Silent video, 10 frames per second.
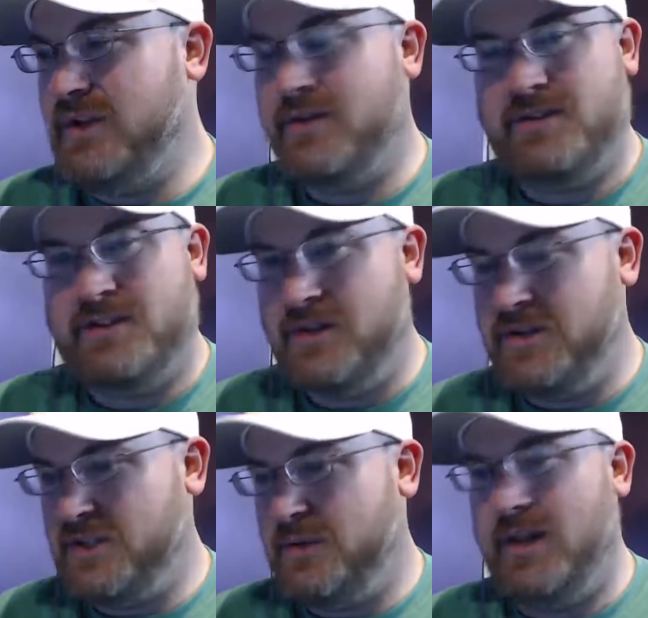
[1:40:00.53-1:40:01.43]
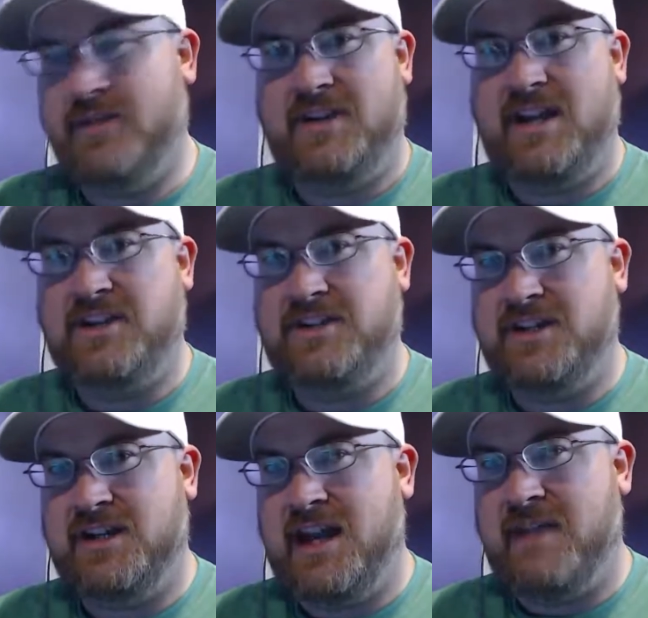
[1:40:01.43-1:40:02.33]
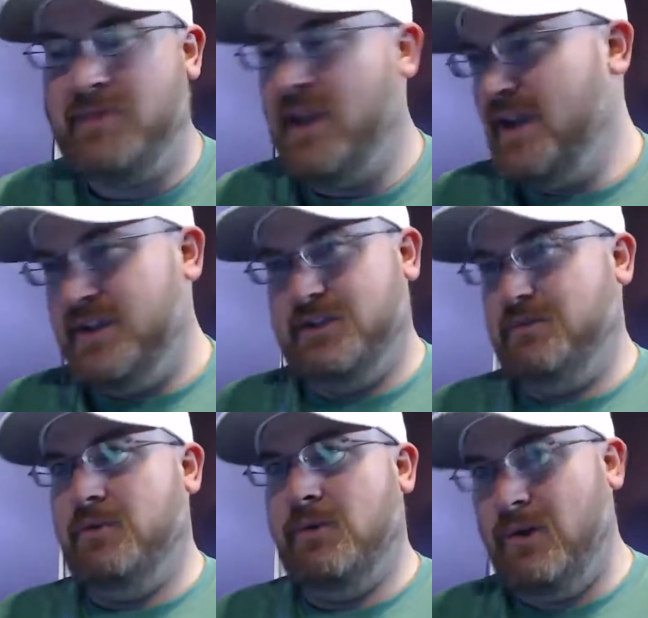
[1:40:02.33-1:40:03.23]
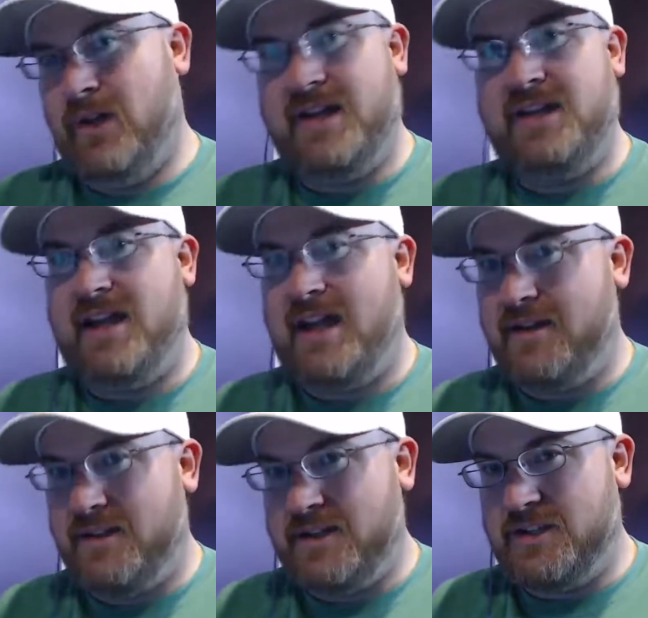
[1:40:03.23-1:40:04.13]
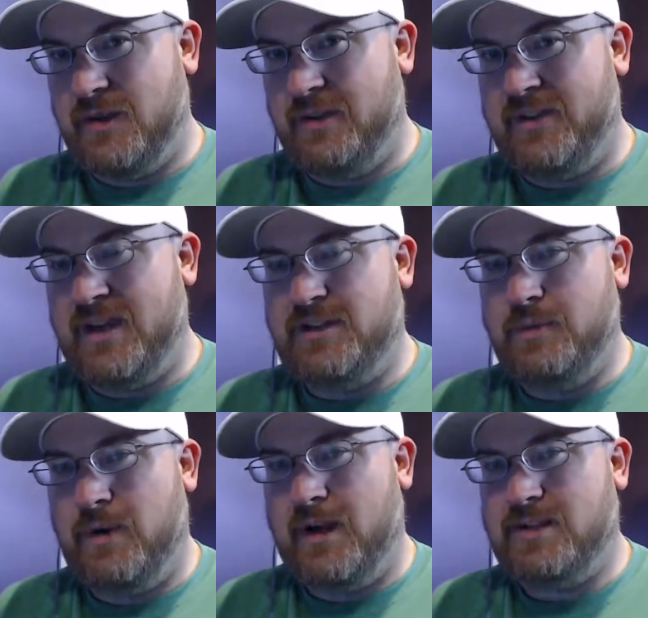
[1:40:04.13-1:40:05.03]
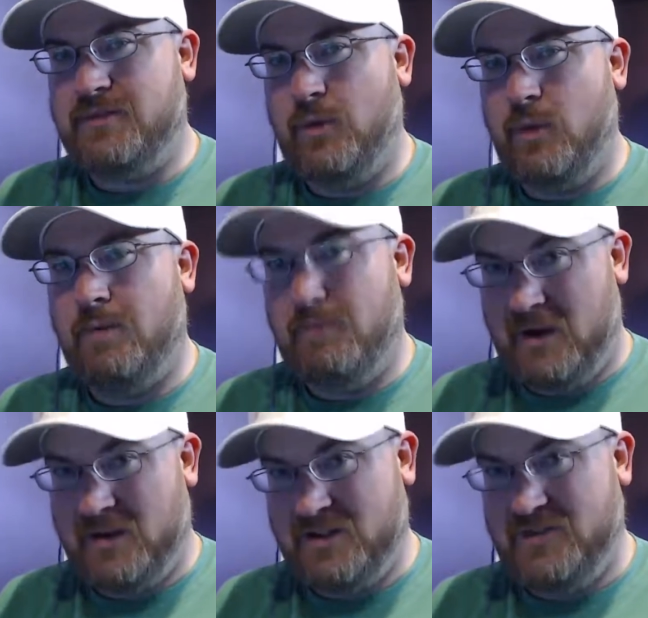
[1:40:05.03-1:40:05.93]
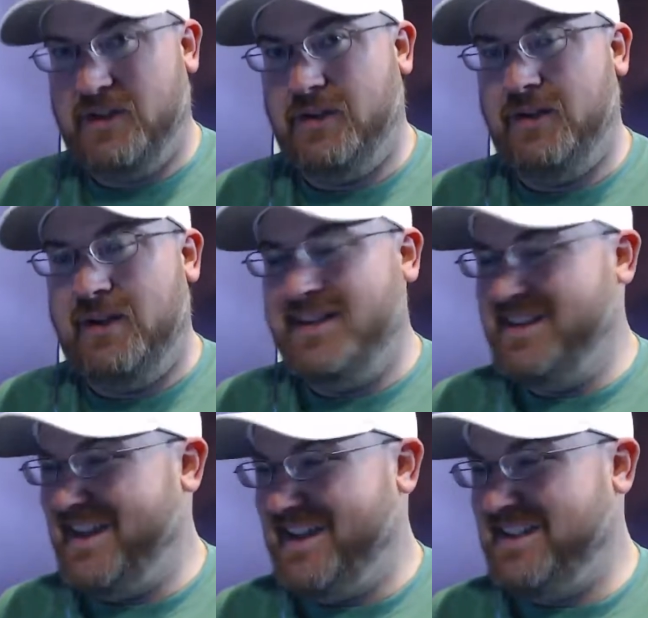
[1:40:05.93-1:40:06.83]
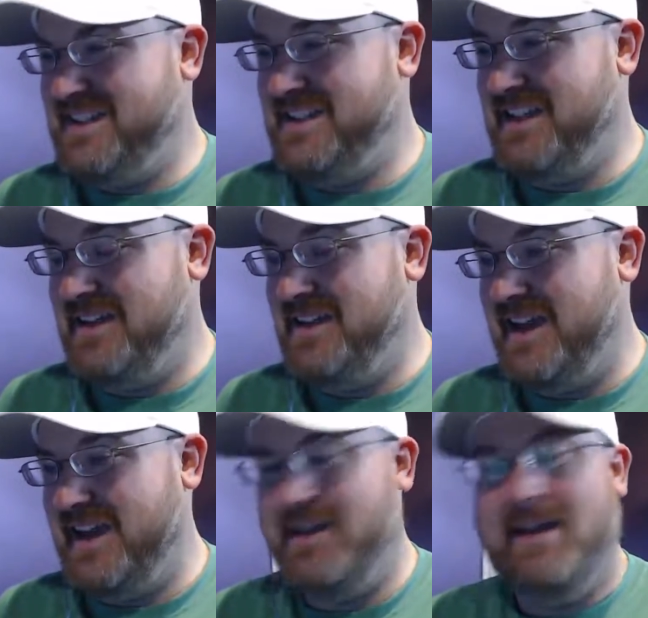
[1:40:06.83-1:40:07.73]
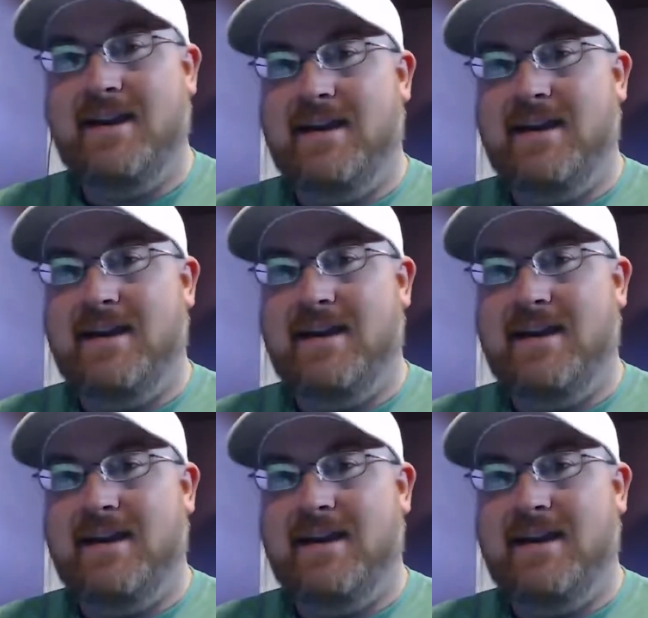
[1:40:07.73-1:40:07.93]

There is no disqualification again. So we roll on again on the disqualification watch for Martinsville next Sunday.